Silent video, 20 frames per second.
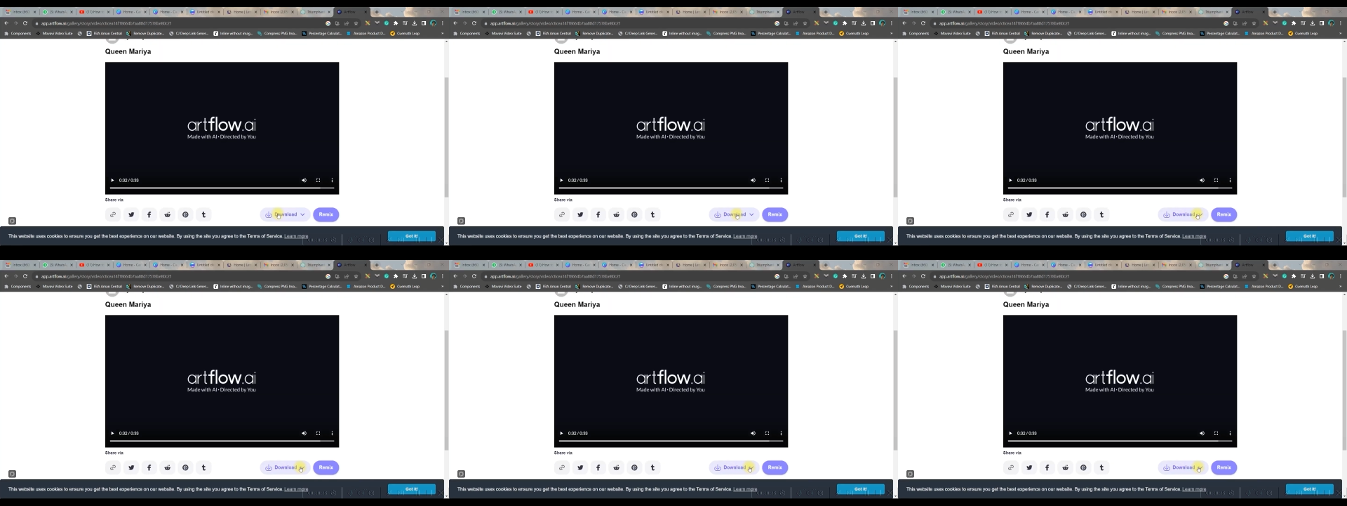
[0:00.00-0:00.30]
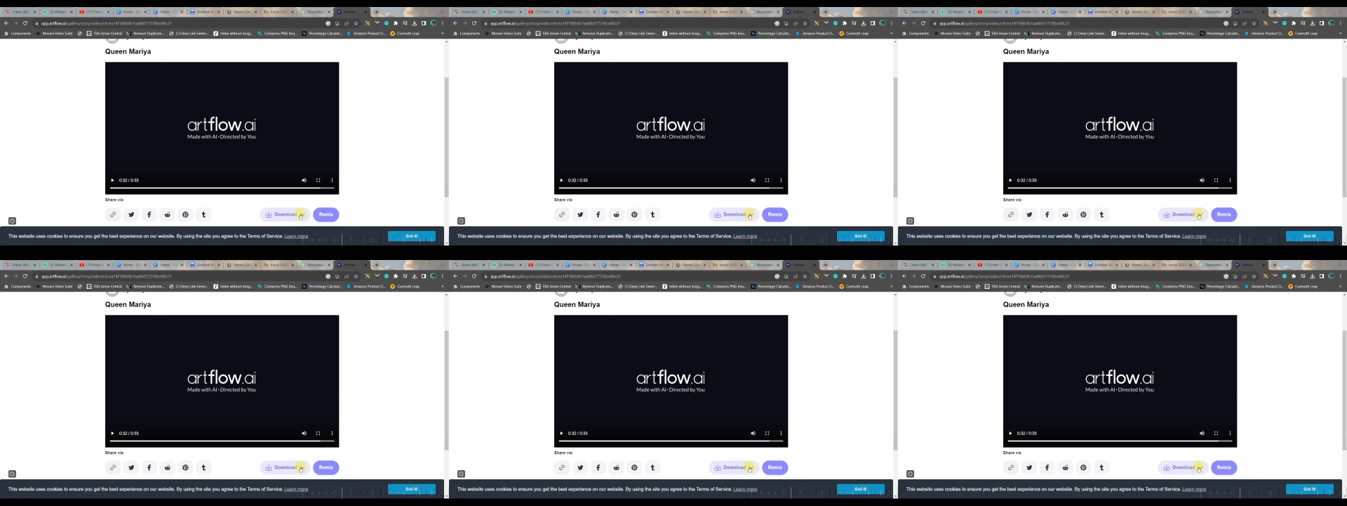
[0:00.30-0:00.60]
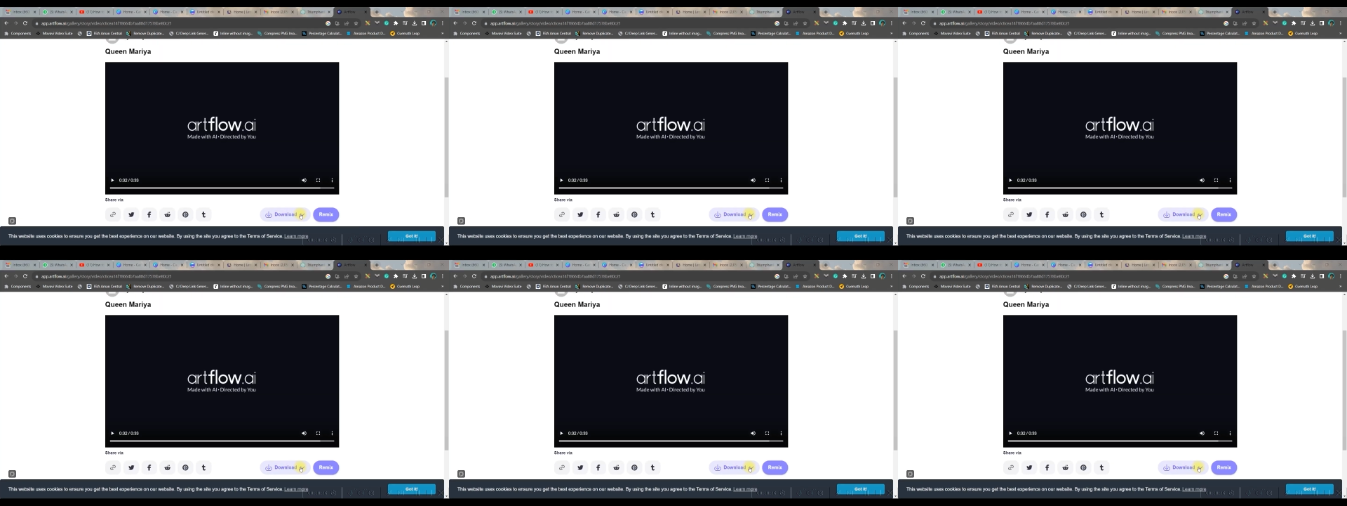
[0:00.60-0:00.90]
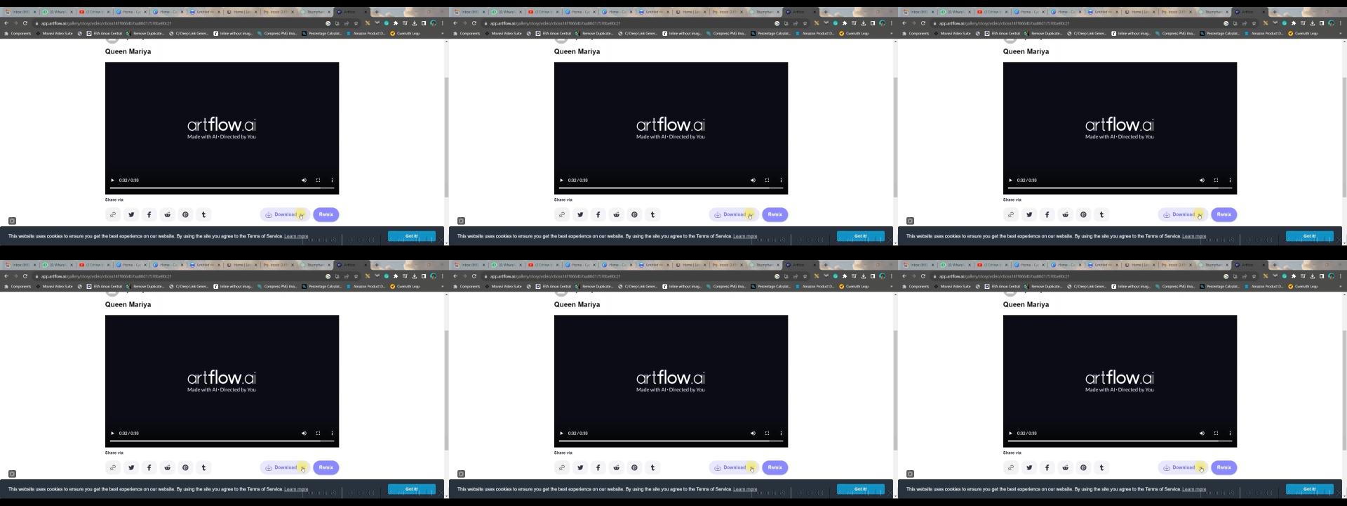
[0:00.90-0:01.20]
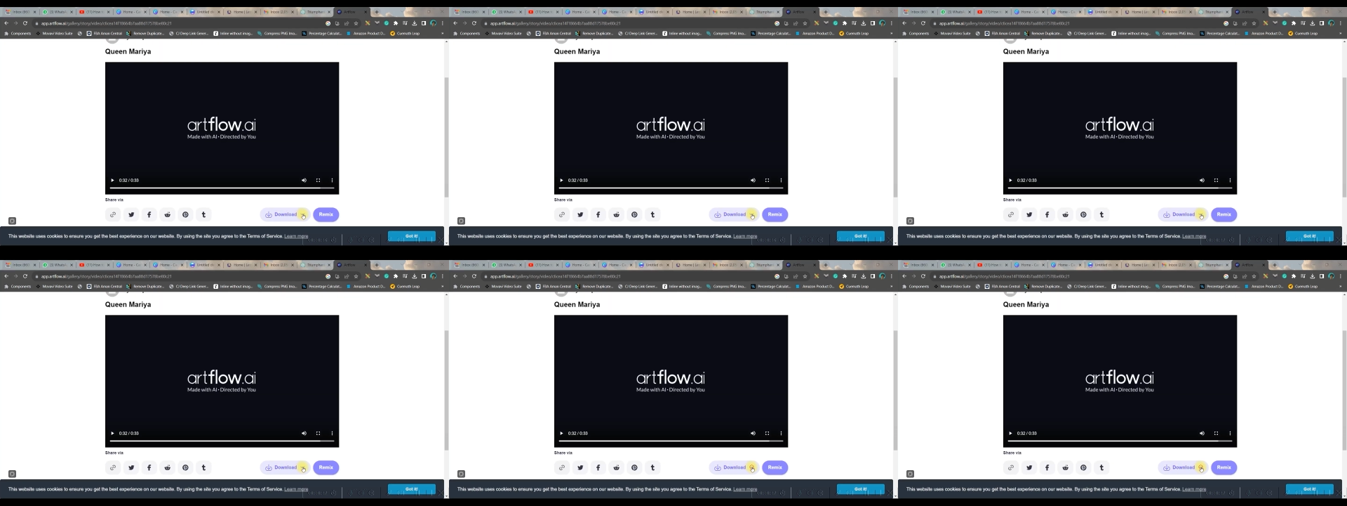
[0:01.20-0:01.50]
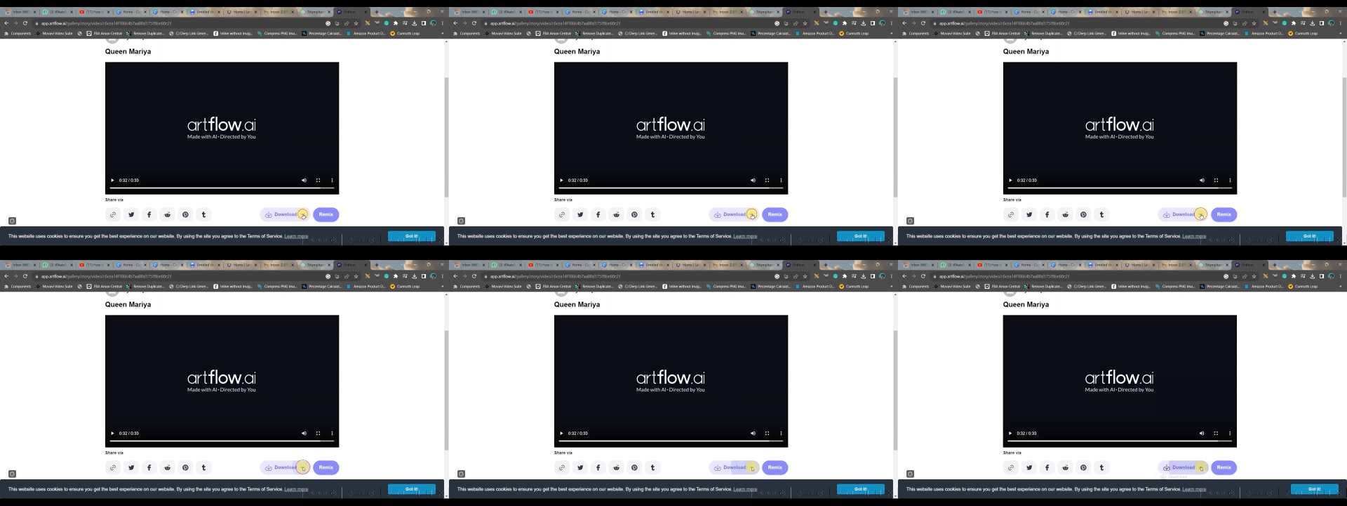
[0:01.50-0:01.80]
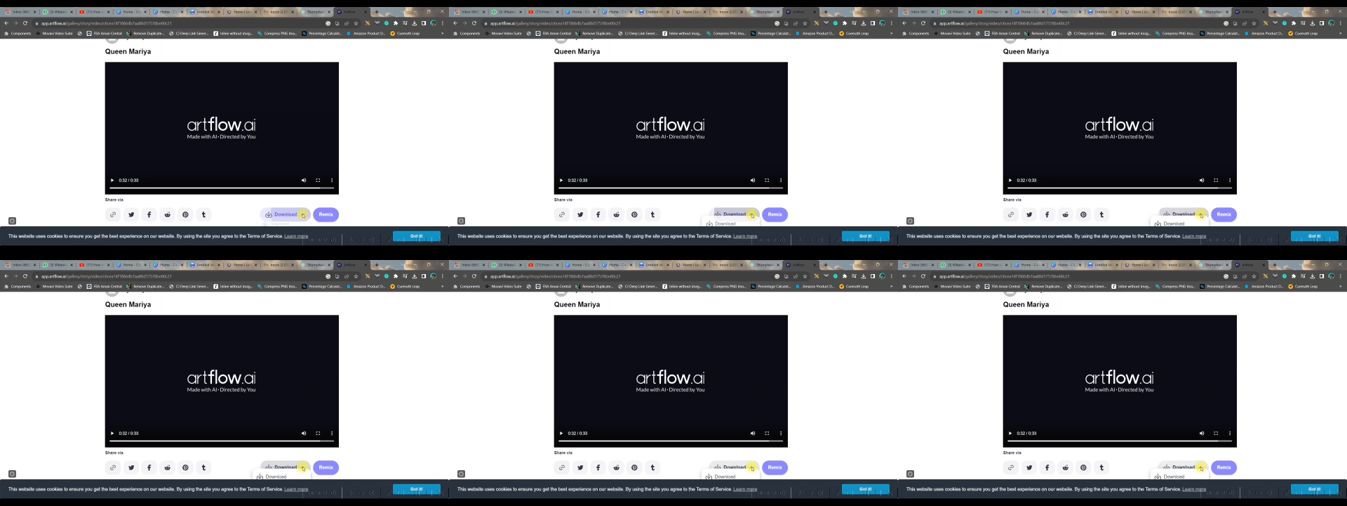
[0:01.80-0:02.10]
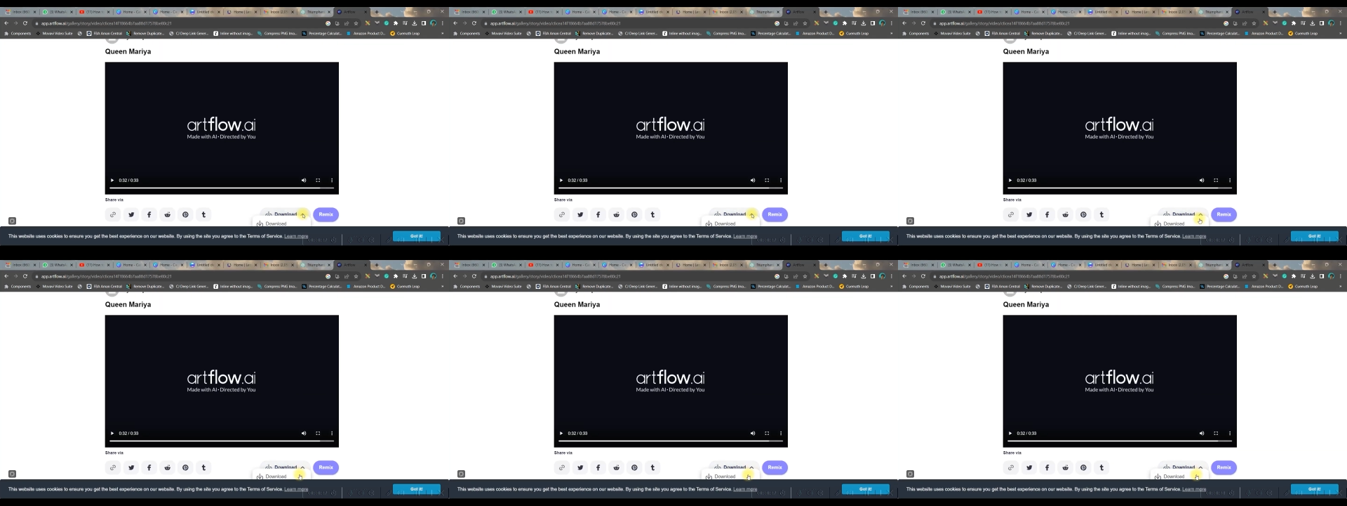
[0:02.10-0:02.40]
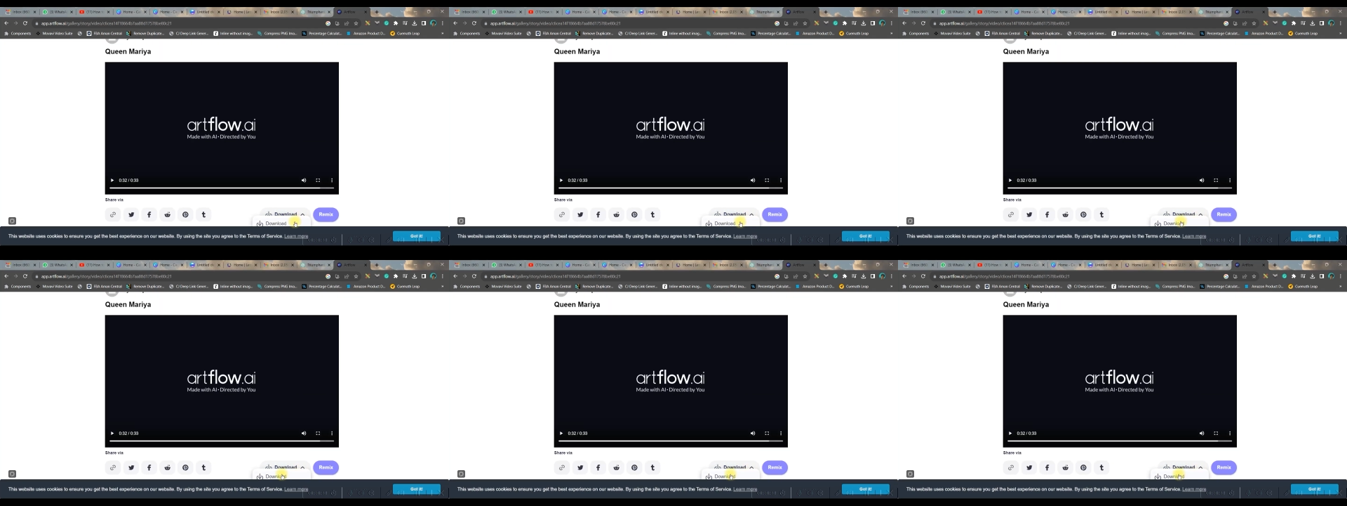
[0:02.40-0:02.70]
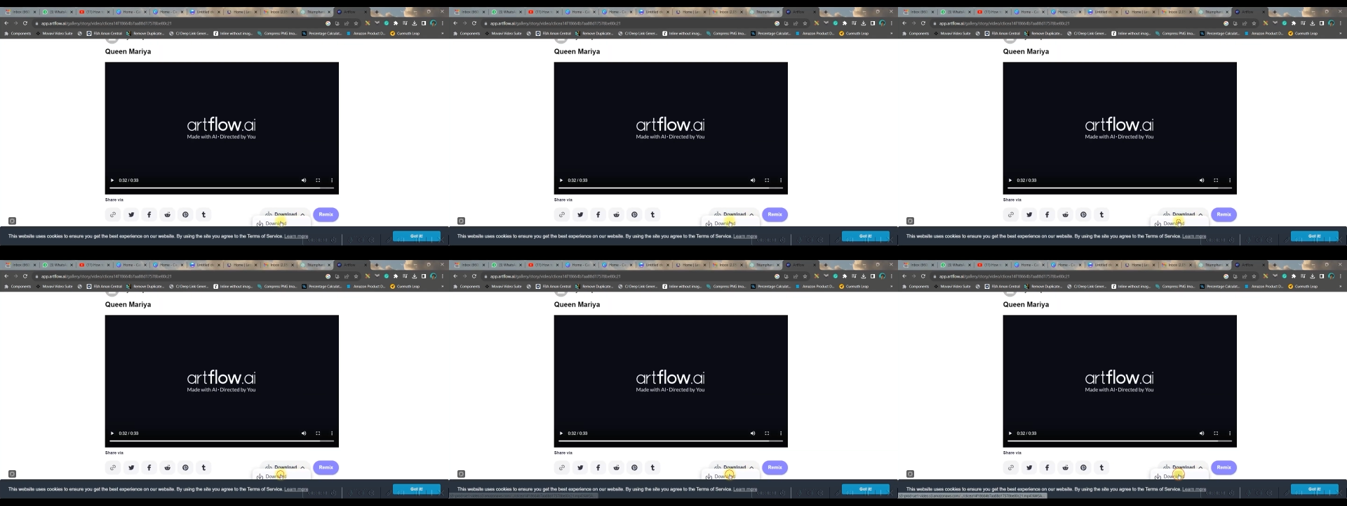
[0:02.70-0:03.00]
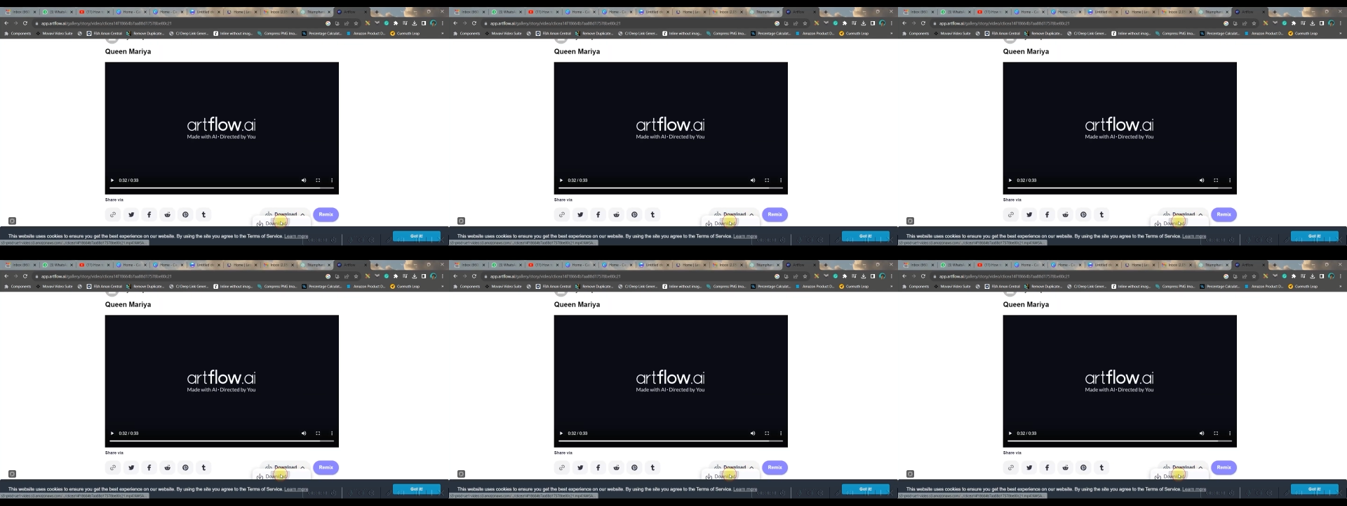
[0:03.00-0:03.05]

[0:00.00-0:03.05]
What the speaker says: (no speaker visible)